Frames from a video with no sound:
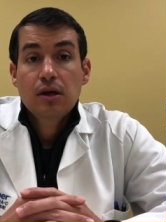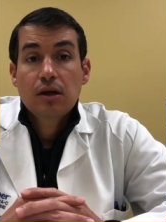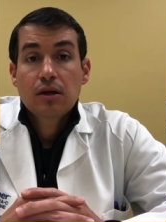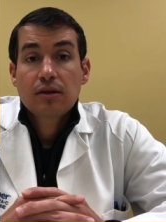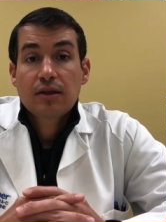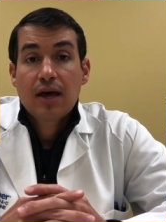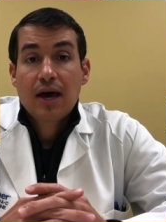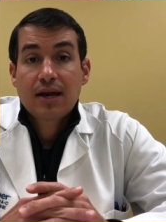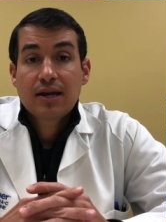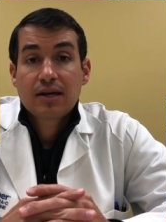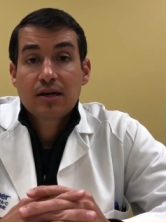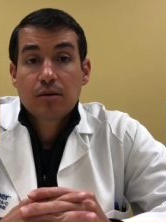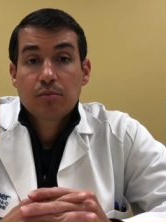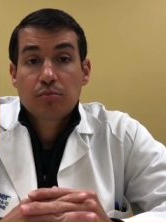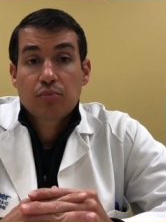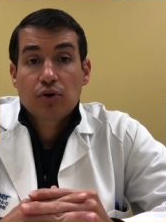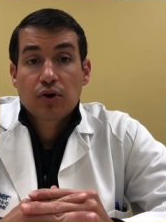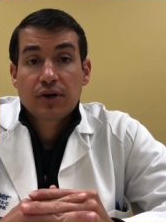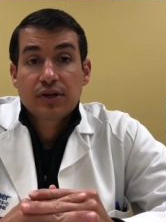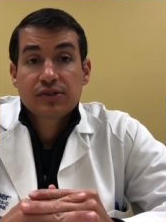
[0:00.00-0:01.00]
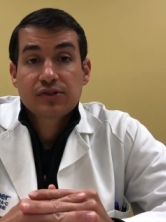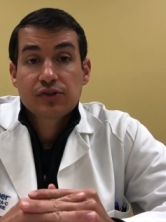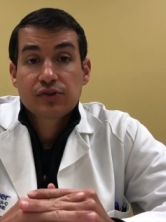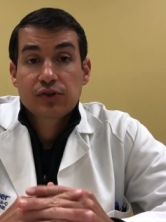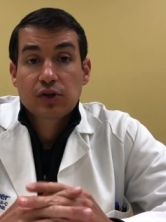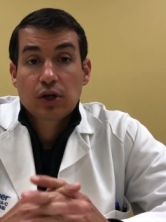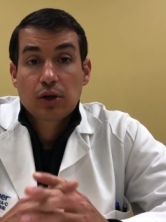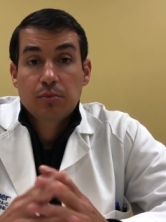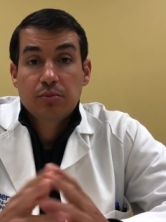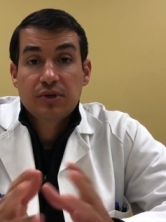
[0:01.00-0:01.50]
That hip brace is
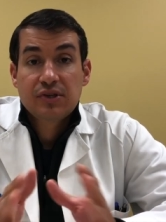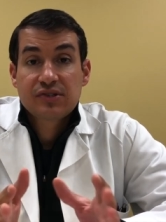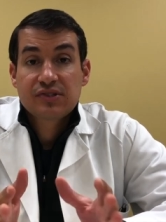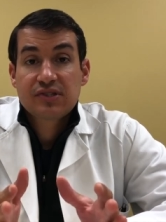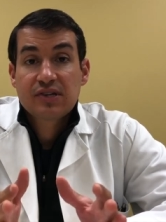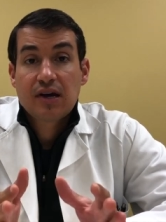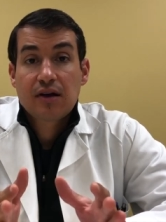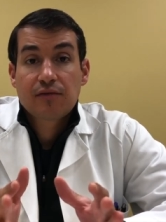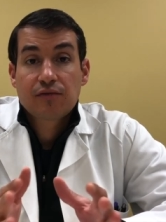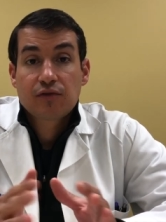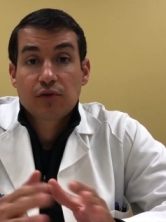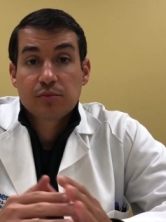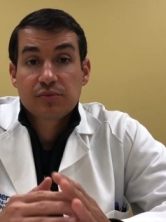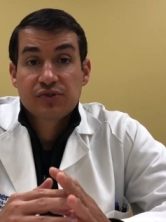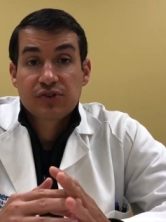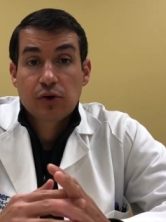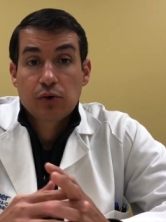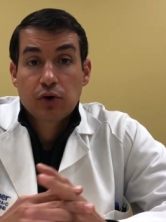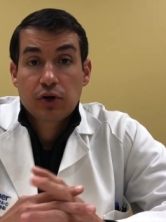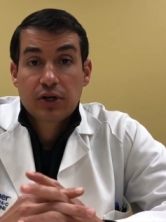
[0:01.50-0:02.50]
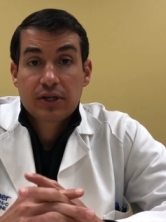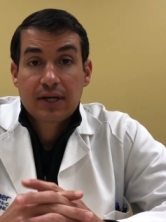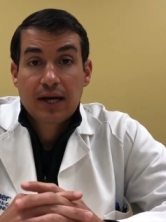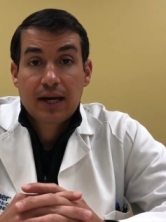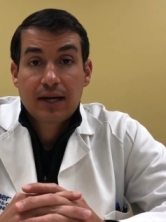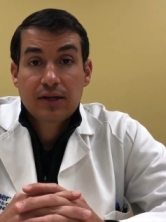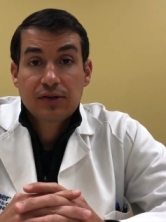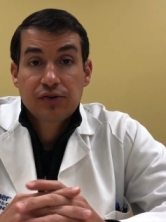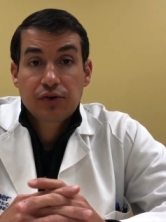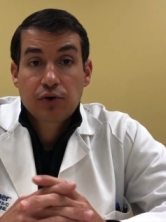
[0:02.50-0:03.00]
going to be set from 0 to
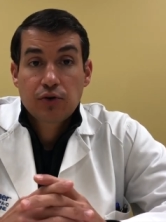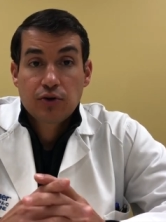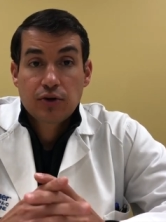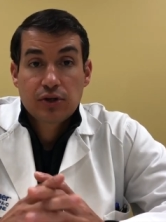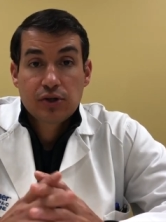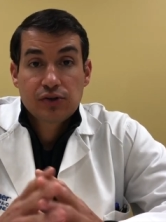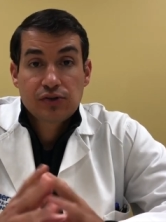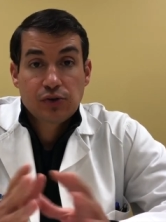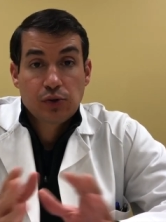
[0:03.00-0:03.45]
90 degrees.